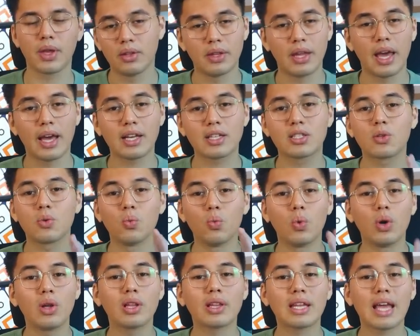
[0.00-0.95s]
Next,
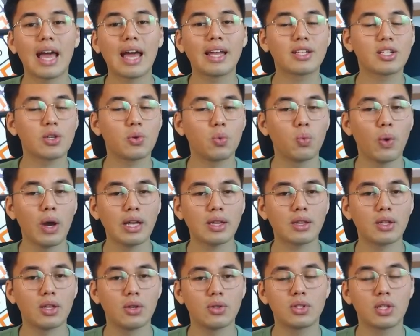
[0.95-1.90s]
we'll attach a
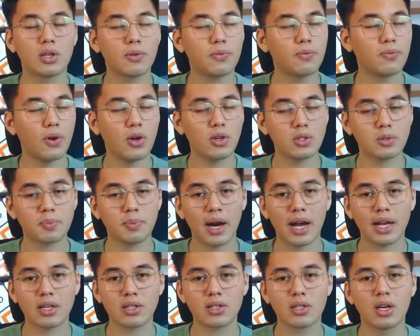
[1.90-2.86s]
wait node to the false
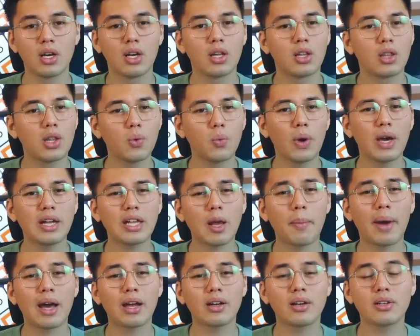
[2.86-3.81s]
branch. The wait
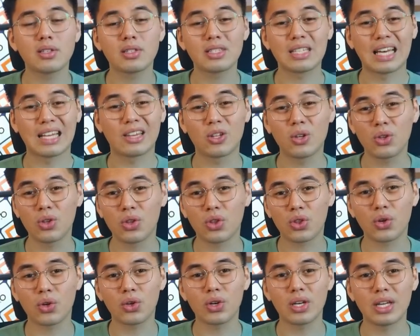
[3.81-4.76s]
amount is set to
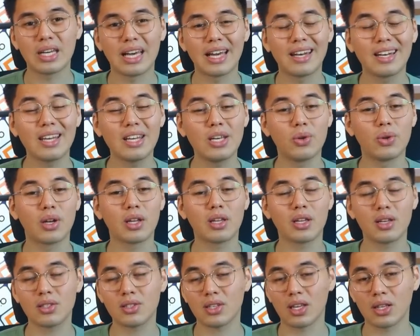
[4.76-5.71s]
30 and the unit
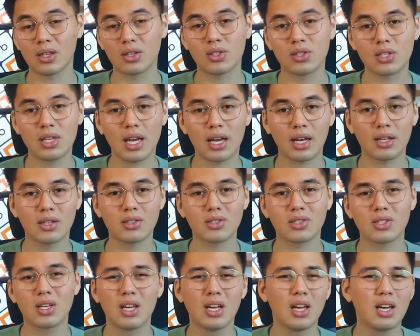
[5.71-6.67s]
is set to
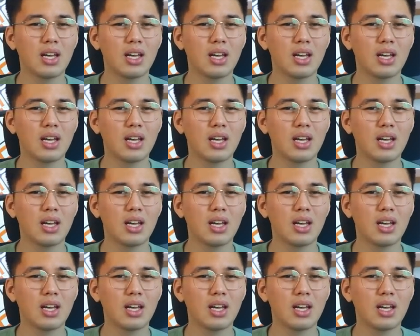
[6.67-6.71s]
seconds,